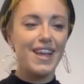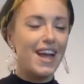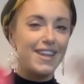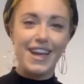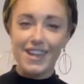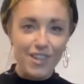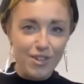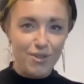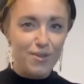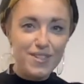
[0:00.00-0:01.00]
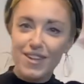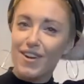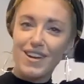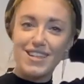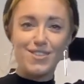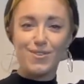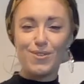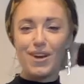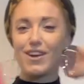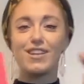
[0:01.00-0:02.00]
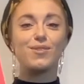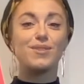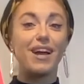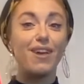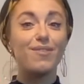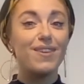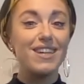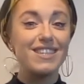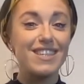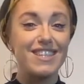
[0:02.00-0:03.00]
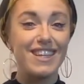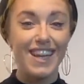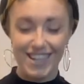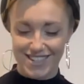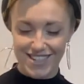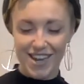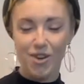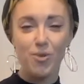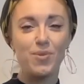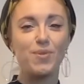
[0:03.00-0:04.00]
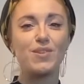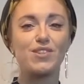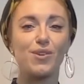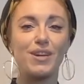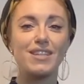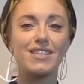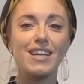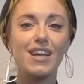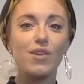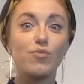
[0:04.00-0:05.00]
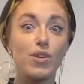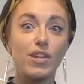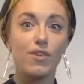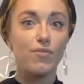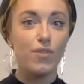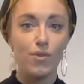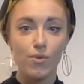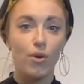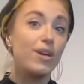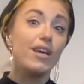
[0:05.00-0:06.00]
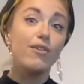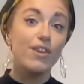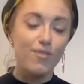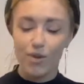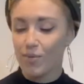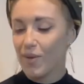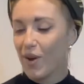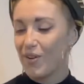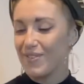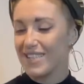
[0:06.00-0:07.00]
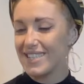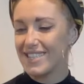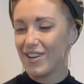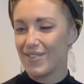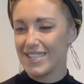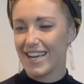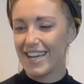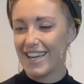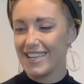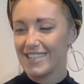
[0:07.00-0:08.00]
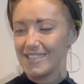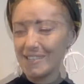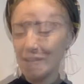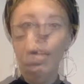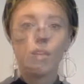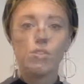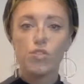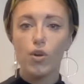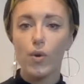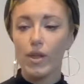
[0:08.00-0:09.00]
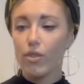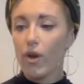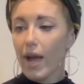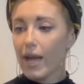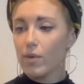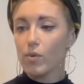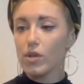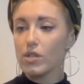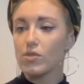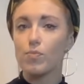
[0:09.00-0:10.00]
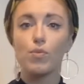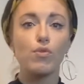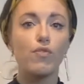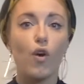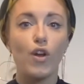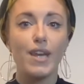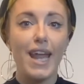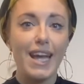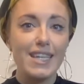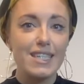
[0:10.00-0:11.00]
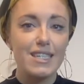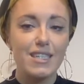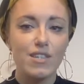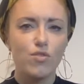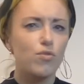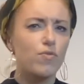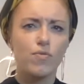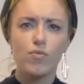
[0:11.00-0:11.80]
And that concludes our little dive into this collection. I hope you enjoyed reading a few or hearing a few of its highlights. So I thought I would move on next, sort of